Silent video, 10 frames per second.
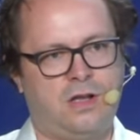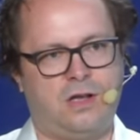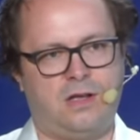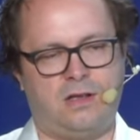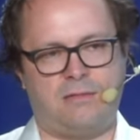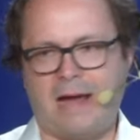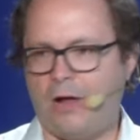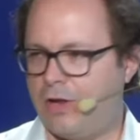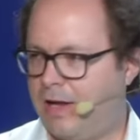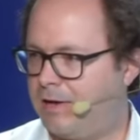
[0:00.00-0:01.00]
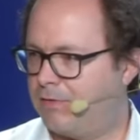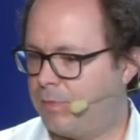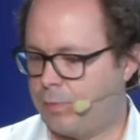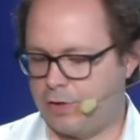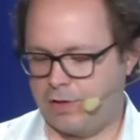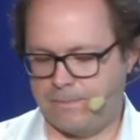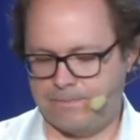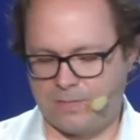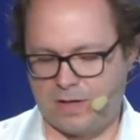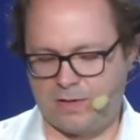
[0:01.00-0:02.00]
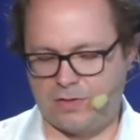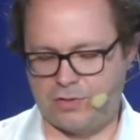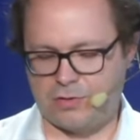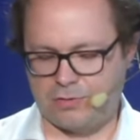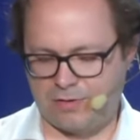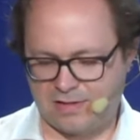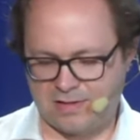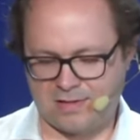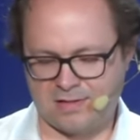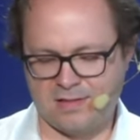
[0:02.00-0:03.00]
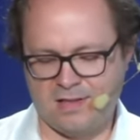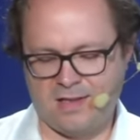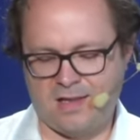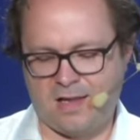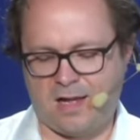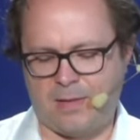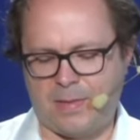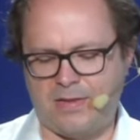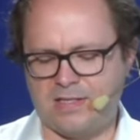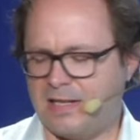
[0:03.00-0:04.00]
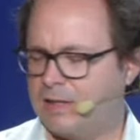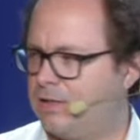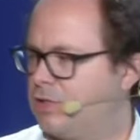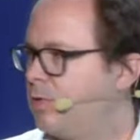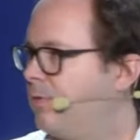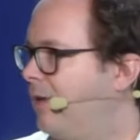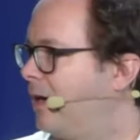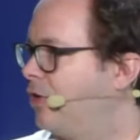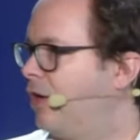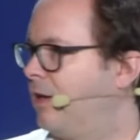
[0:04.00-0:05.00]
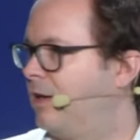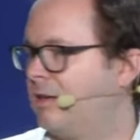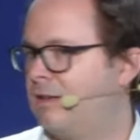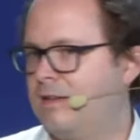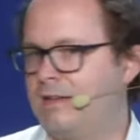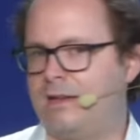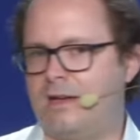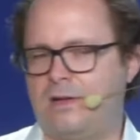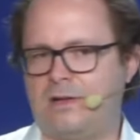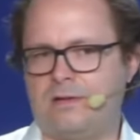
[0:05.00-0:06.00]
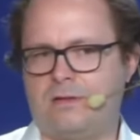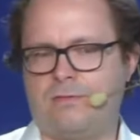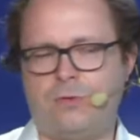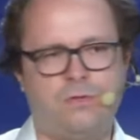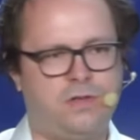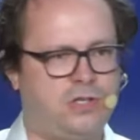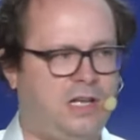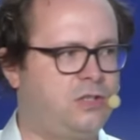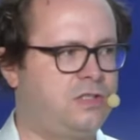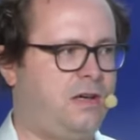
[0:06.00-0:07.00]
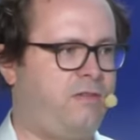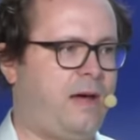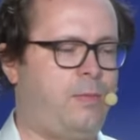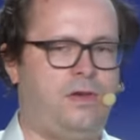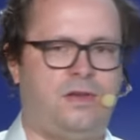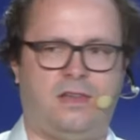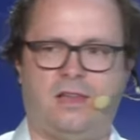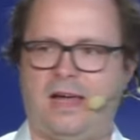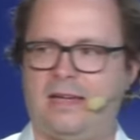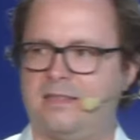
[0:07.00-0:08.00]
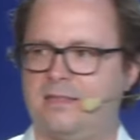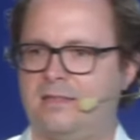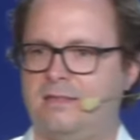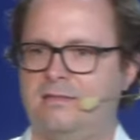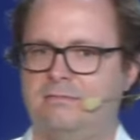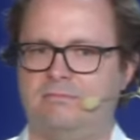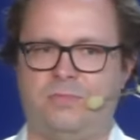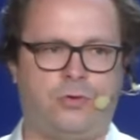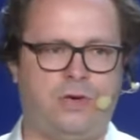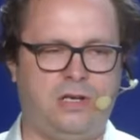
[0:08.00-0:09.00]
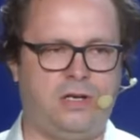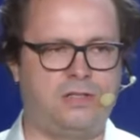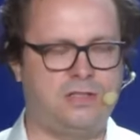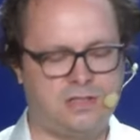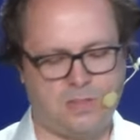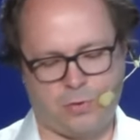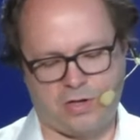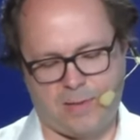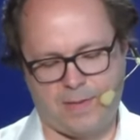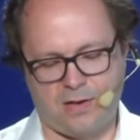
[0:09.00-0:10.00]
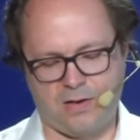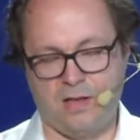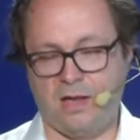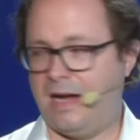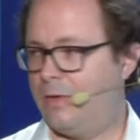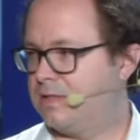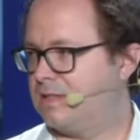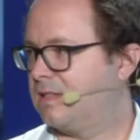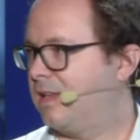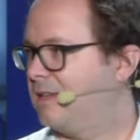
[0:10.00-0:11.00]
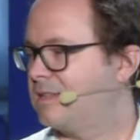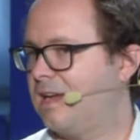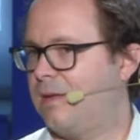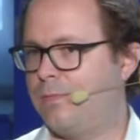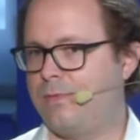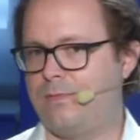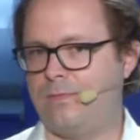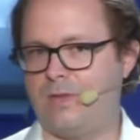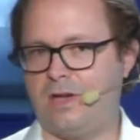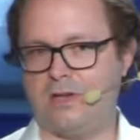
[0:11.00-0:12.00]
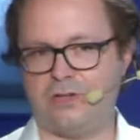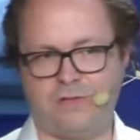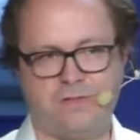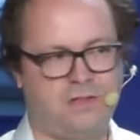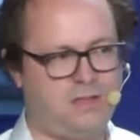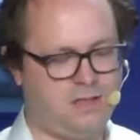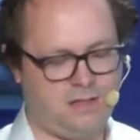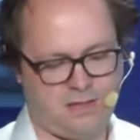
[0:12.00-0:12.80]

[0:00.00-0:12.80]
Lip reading: outline of the book, the general thesis, and then secondly just reflect on a few of the changes that have happened in the last 3 years since the book came out. How has this landscape shifted?